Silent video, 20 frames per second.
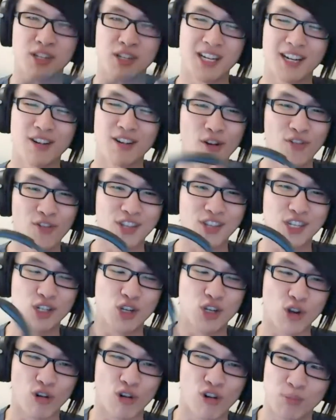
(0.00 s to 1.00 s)
I don't know if it's
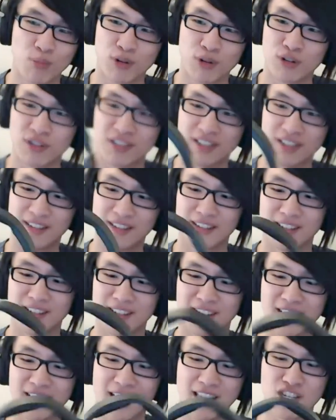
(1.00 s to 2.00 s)
durable.
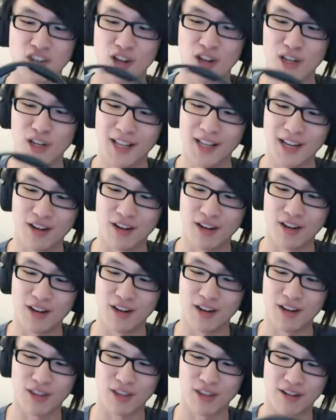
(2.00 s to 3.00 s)
It's certainly not
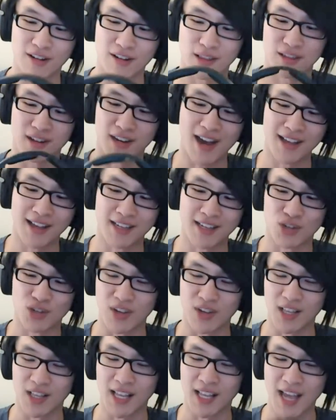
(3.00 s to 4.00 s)
the, the nicest
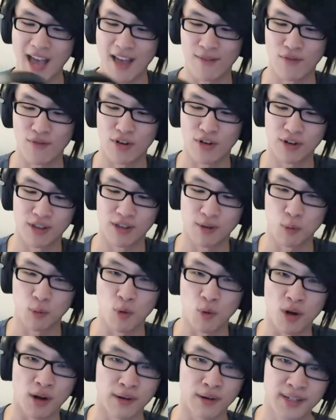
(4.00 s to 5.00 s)
feeling headphone in the
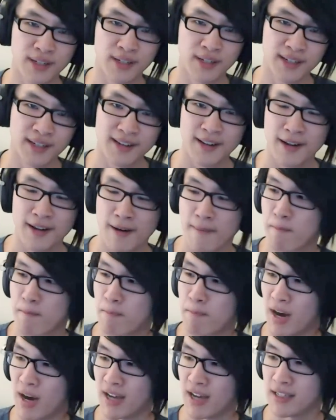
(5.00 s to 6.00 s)
world,
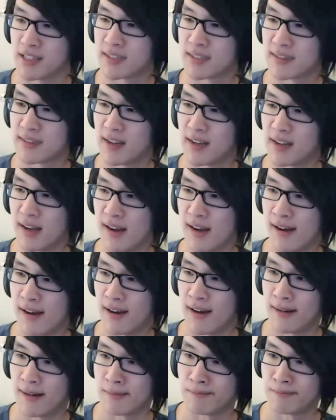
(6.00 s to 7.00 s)
but
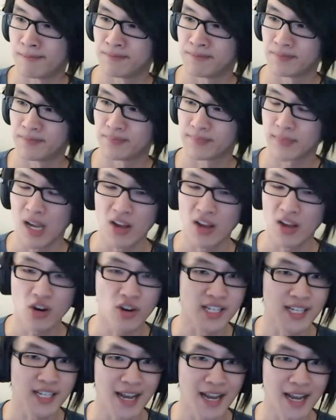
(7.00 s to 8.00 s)
um, you know, it
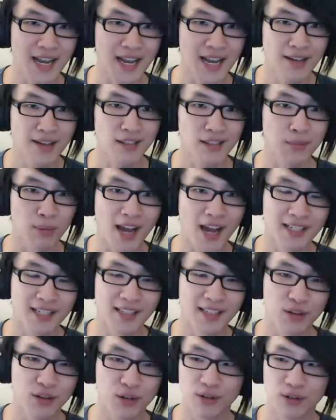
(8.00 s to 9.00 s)
sounds surprisingly
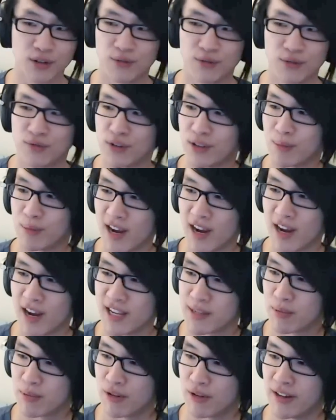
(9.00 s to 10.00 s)
good for the price
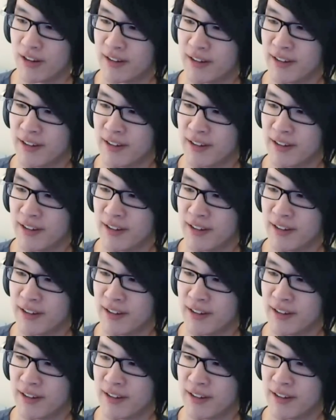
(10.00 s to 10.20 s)
point.